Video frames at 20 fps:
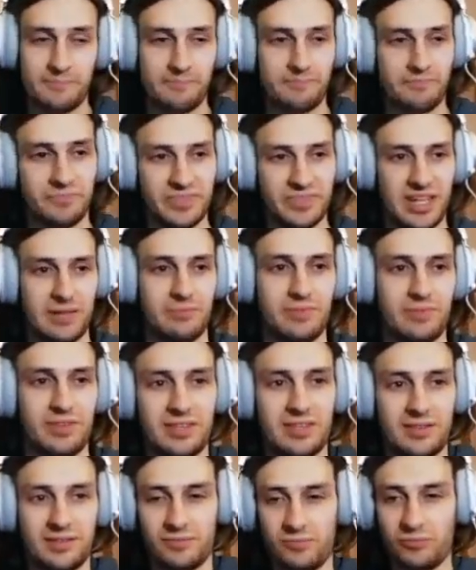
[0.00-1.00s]
Yep,
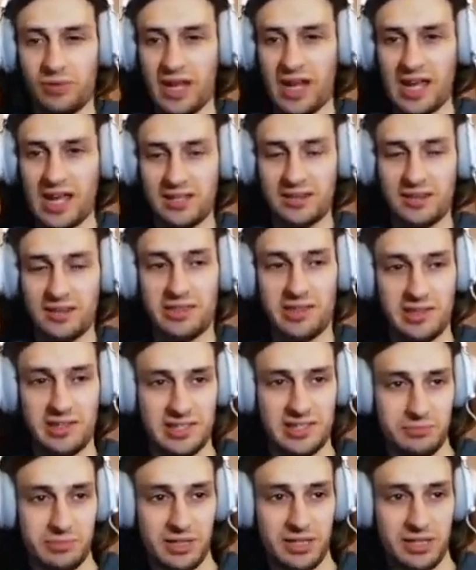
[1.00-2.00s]
at the
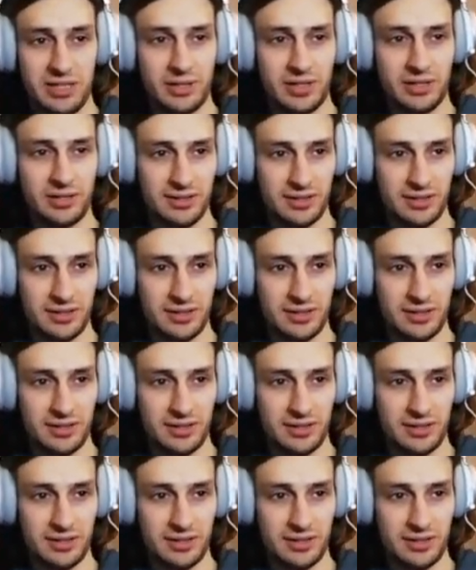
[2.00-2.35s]
30-minute mark.